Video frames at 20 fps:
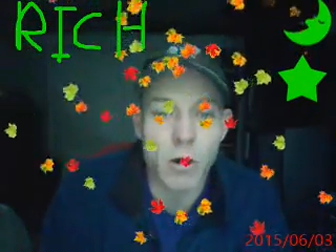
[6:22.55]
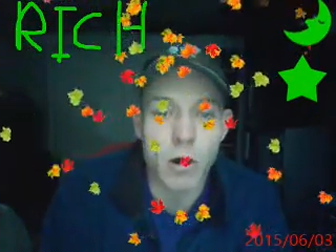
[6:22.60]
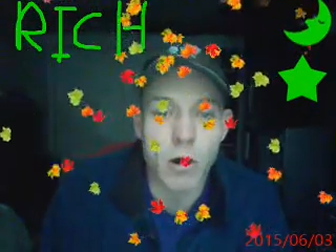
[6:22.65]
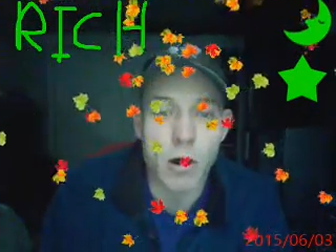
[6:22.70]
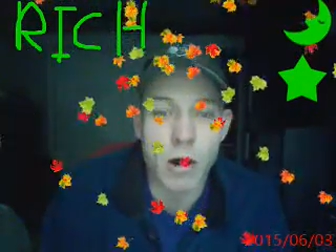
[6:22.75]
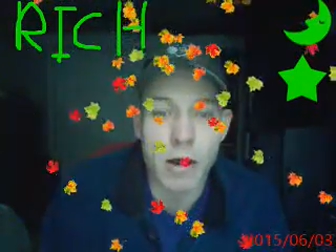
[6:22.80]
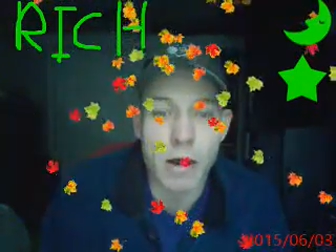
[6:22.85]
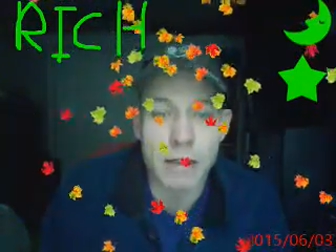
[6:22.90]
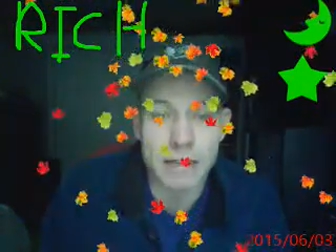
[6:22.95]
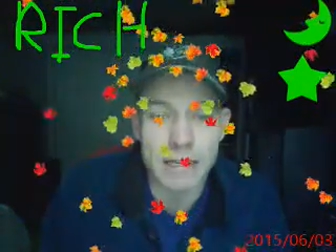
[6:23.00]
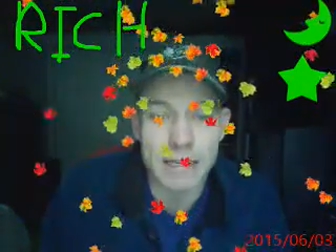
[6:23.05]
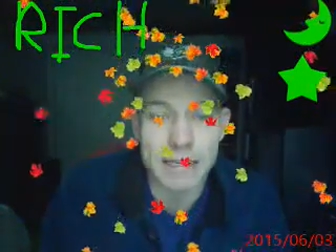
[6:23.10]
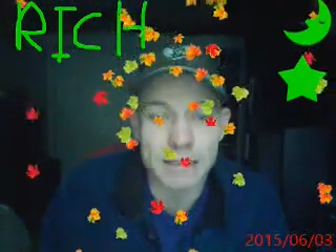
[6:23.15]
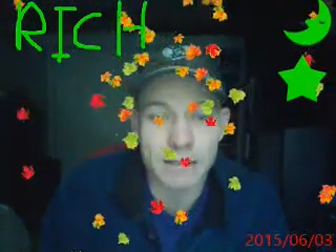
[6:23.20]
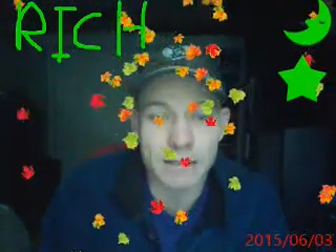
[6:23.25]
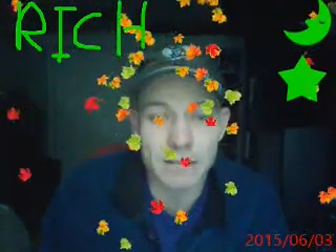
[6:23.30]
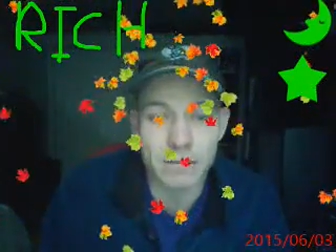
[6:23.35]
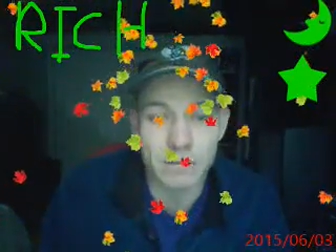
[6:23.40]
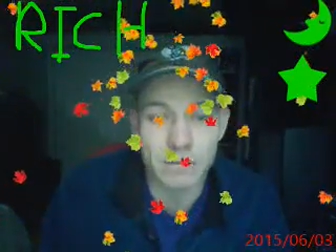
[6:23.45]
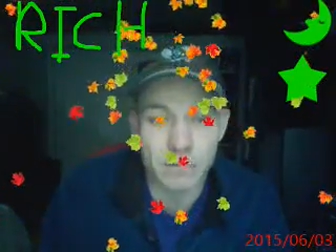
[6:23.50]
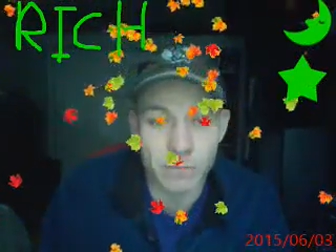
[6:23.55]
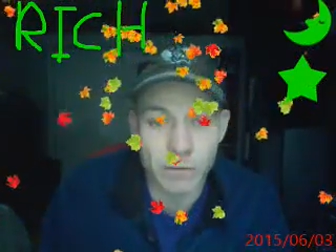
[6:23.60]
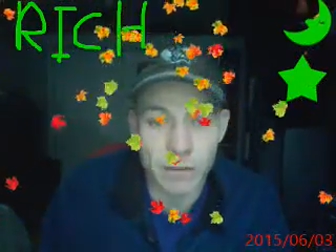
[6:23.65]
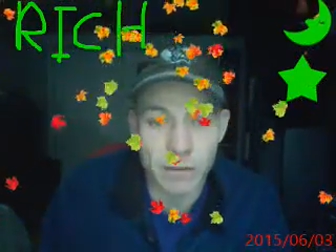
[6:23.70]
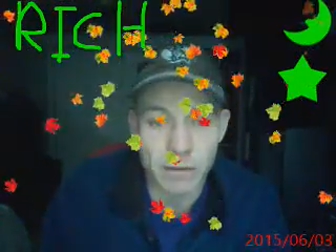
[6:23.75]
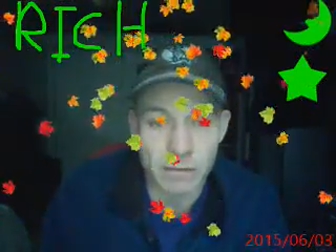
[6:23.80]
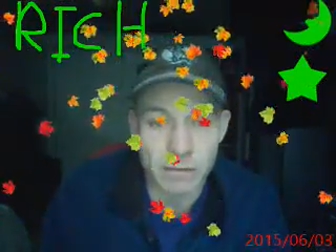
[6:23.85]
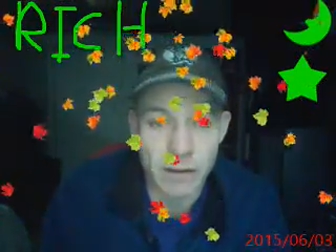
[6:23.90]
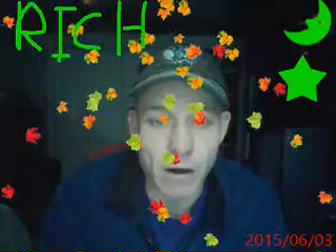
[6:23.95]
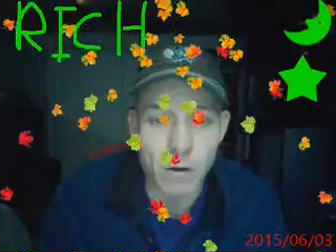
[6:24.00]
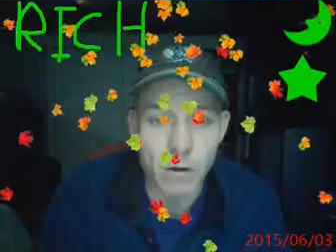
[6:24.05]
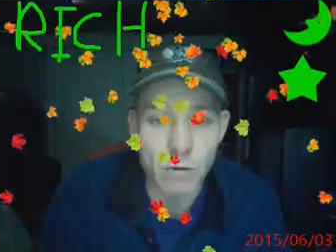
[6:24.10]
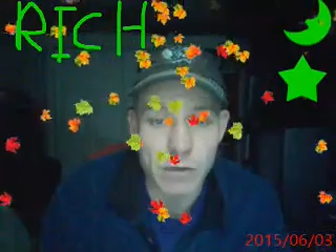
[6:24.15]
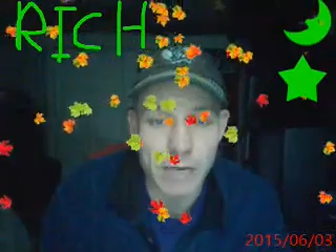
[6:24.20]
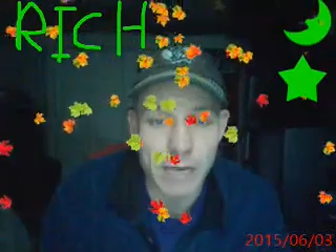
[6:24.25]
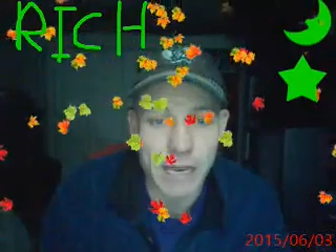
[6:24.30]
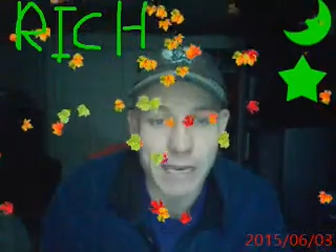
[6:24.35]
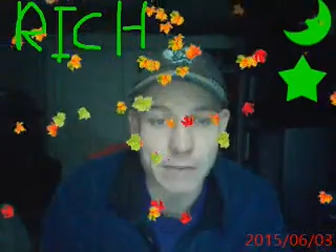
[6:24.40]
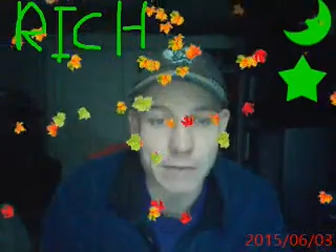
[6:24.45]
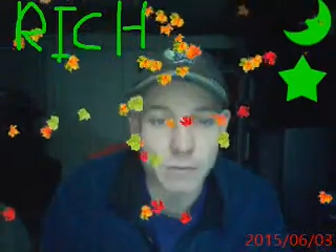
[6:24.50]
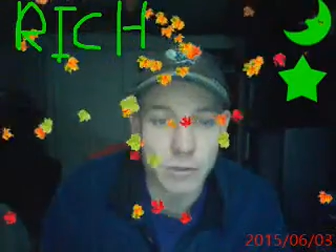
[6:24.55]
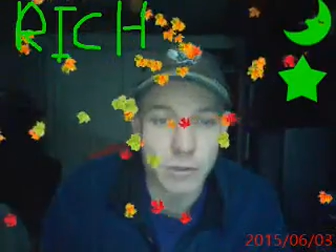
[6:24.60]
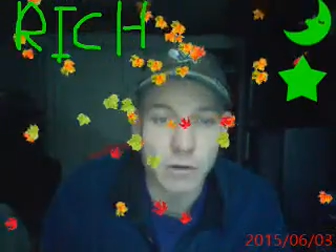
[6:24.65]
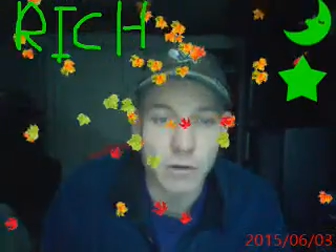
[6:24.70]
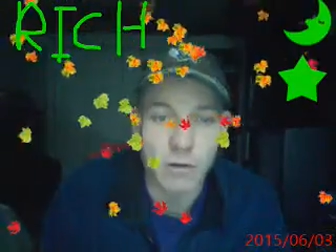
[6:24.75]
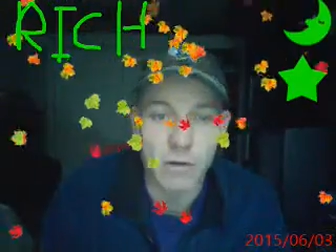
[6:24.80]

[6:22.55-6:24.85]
on like for the Low games